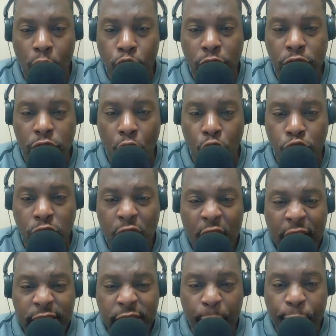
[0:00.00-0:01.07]
results,
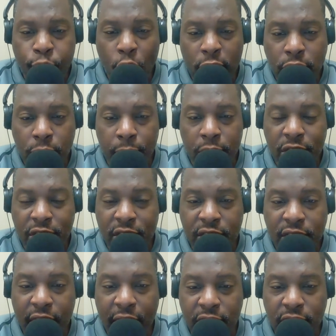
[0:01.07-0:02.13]
some freshman
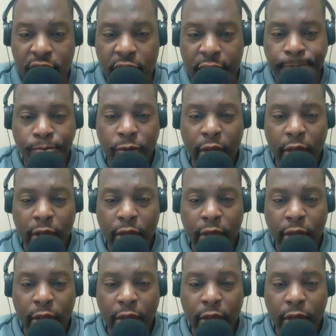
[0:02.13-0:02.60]
sensation,